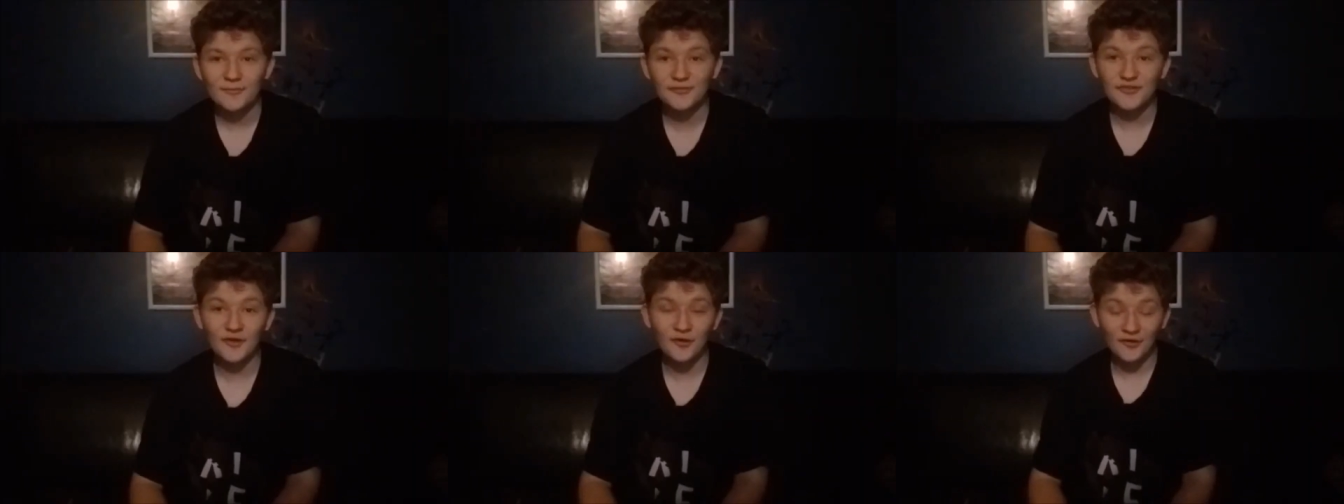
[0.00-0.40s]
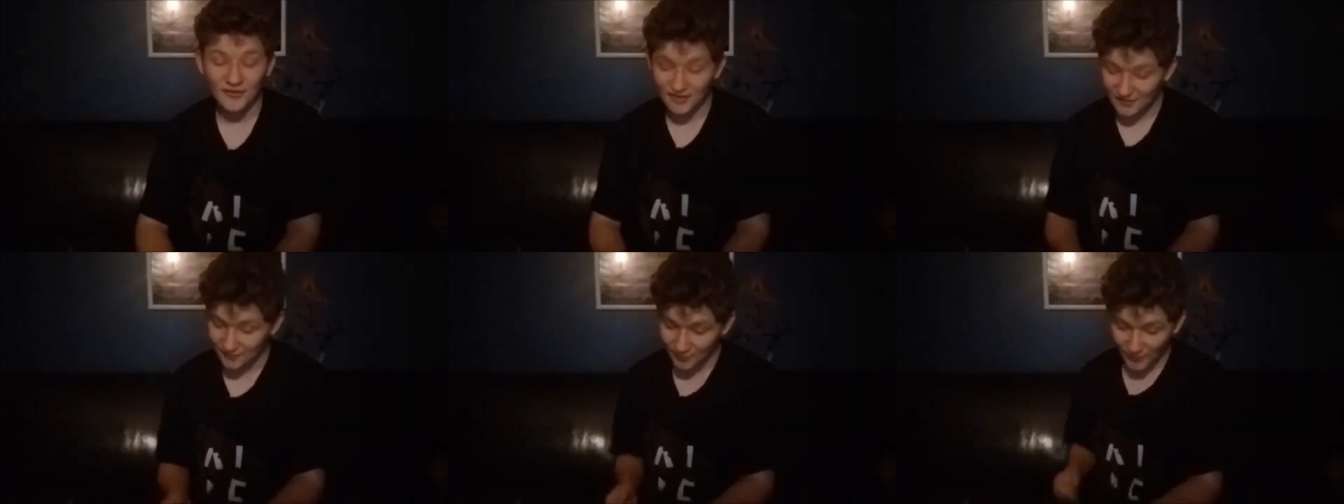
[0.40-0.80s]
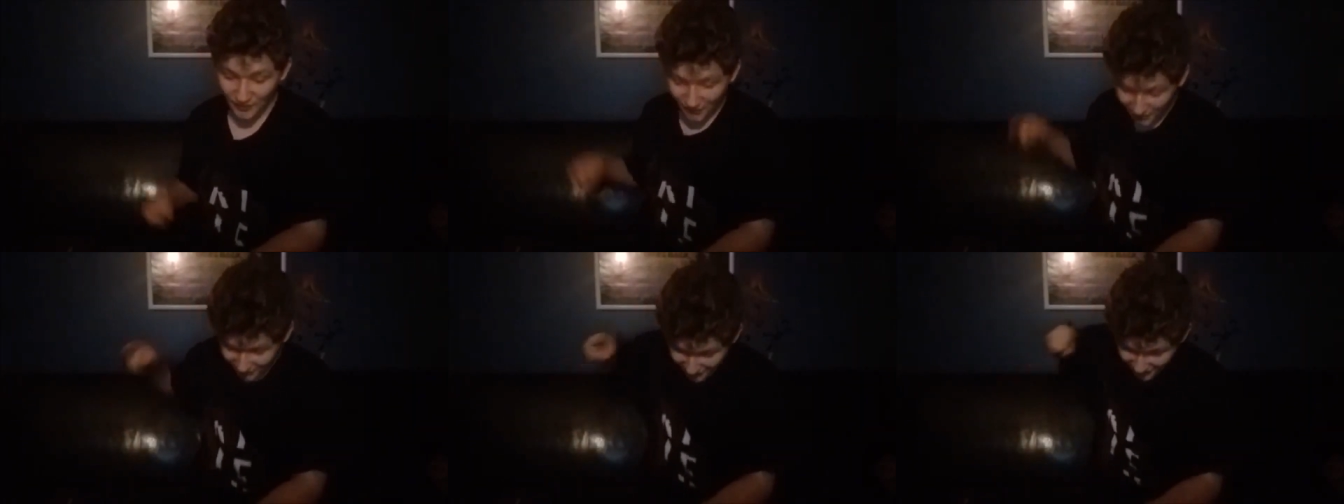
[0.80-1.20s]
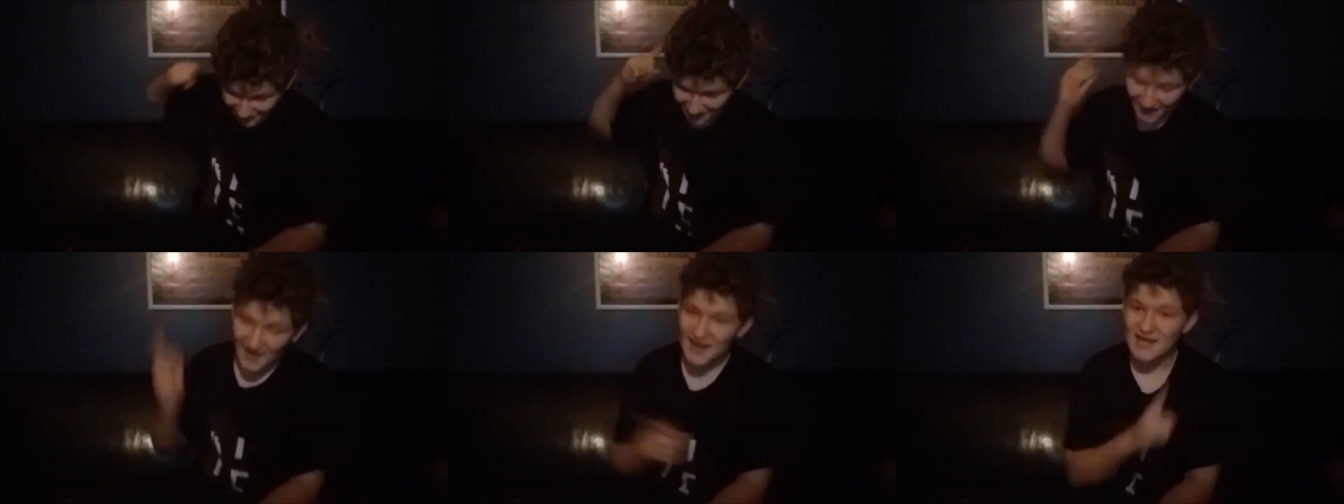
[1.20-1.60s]
So they burn the
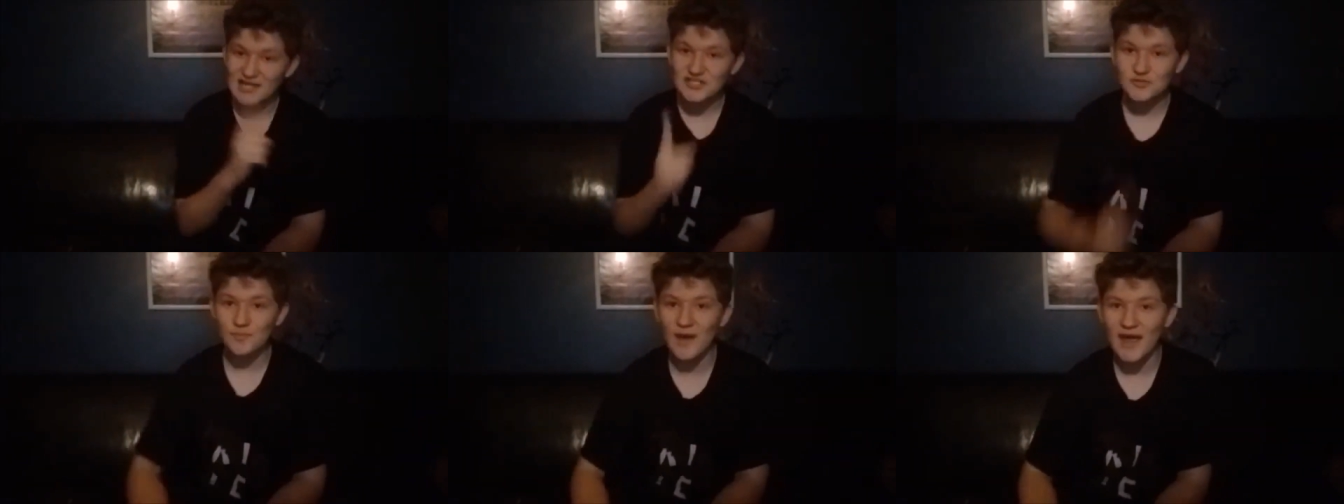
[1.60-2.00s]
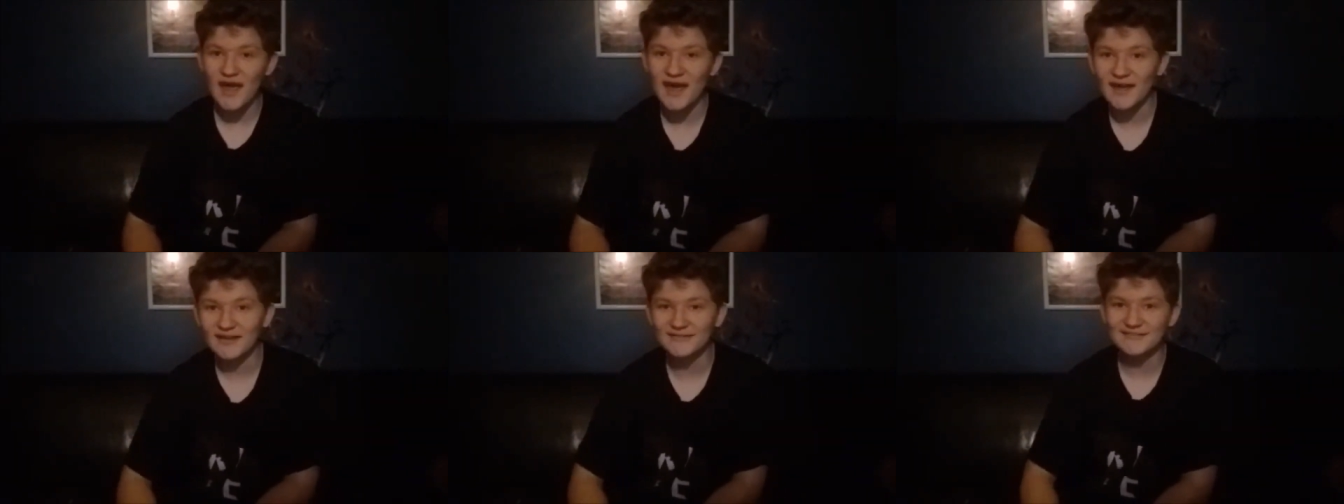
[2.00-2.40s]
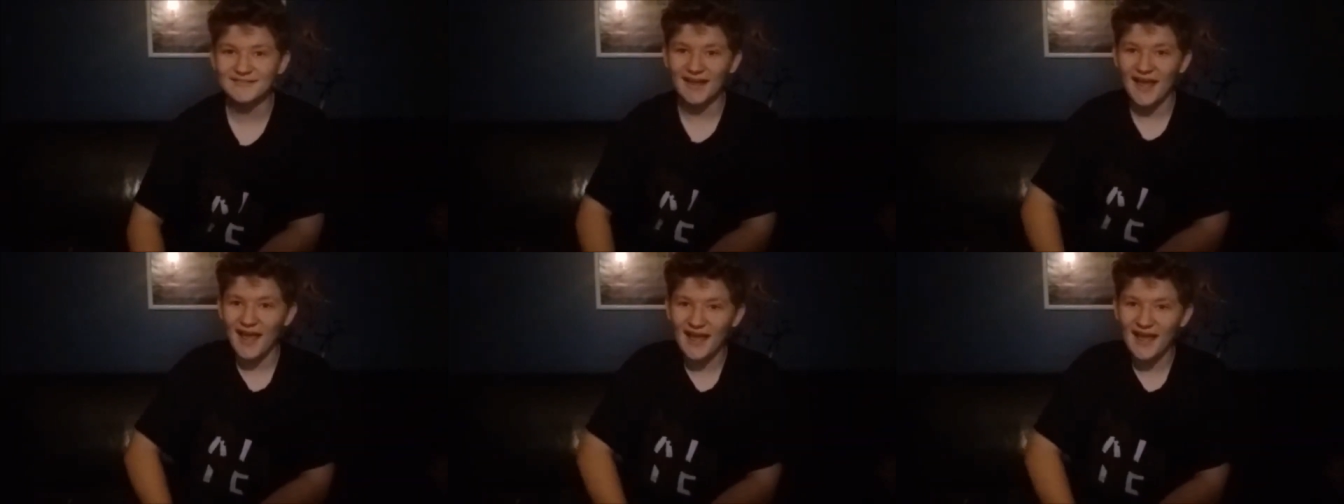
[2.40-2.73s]
Cage Man,